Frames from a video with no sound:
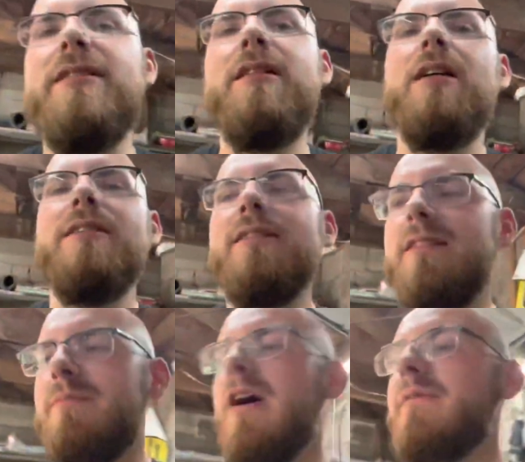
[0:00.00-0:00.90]
because
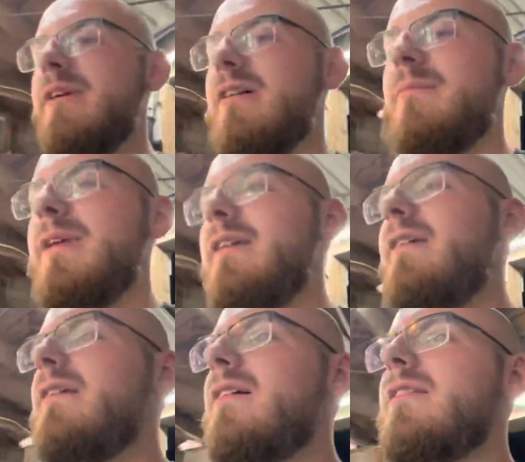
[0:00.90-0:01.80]
it's probably gonna be
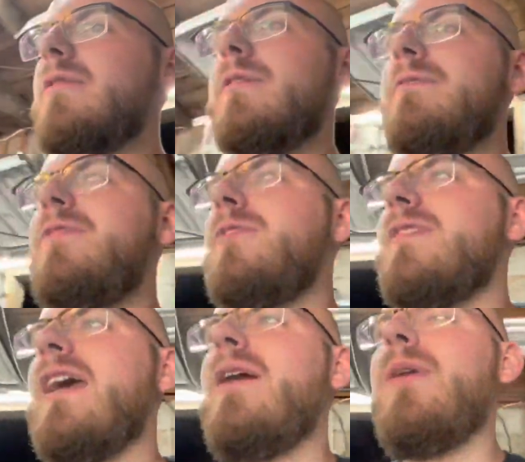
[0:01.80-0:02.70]
a little
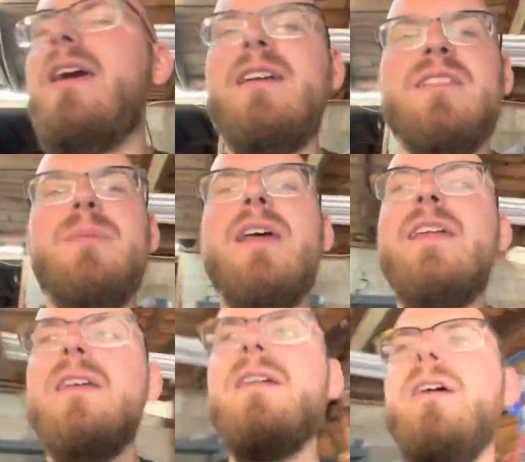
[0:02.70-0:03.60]
confusing how I explain
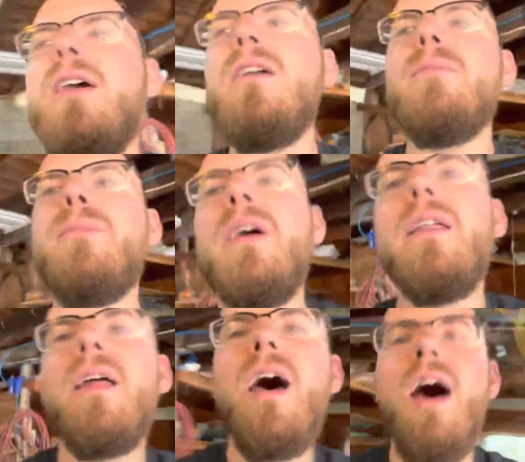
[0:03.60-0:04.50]
it, but
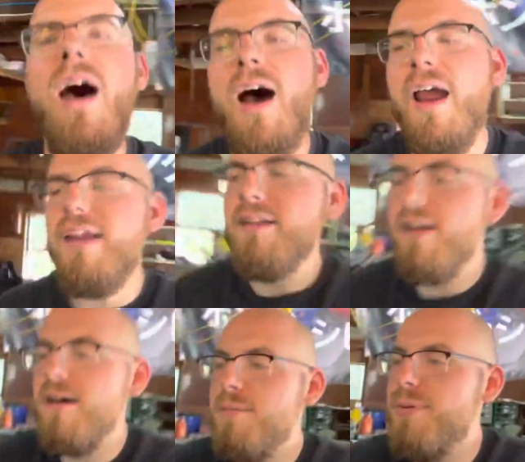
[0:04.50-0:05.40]
I ended up